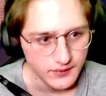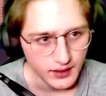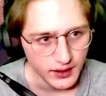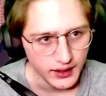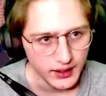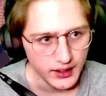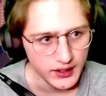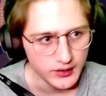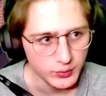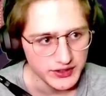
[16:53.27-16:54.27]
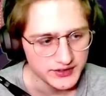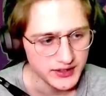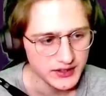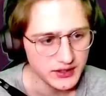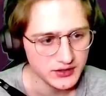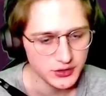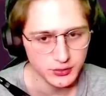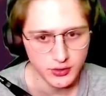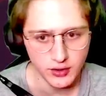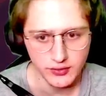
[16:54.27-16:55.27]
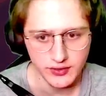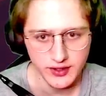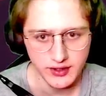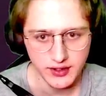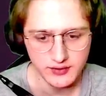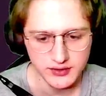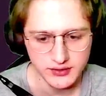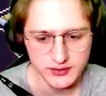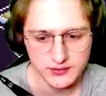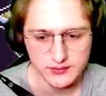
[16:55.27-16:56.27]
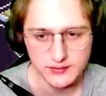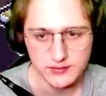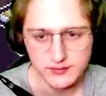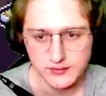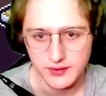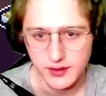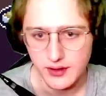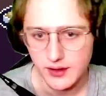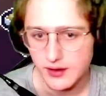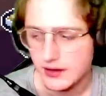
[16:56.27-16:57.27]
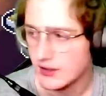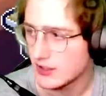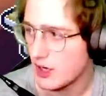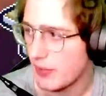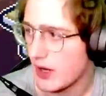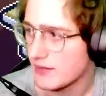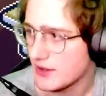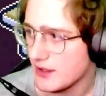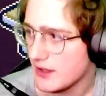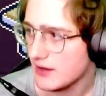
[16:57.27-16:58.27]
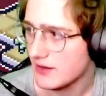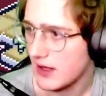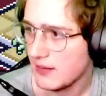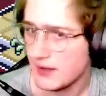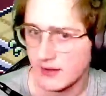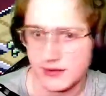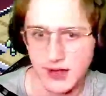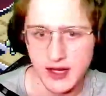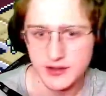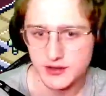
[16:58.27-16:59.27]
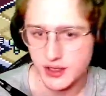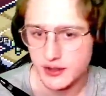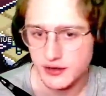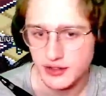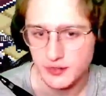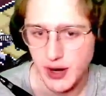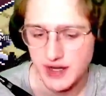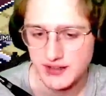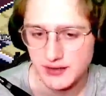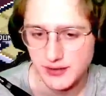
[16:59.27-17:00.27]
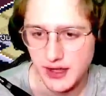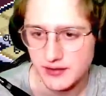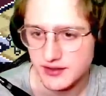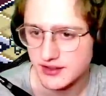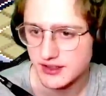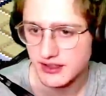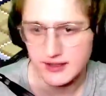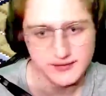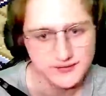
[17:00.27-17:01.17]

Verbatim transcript: And we didn't get screwed over, thank heavens. There's a couple items you can get in this game, and as you saw, you could just buy stuff without seeing it.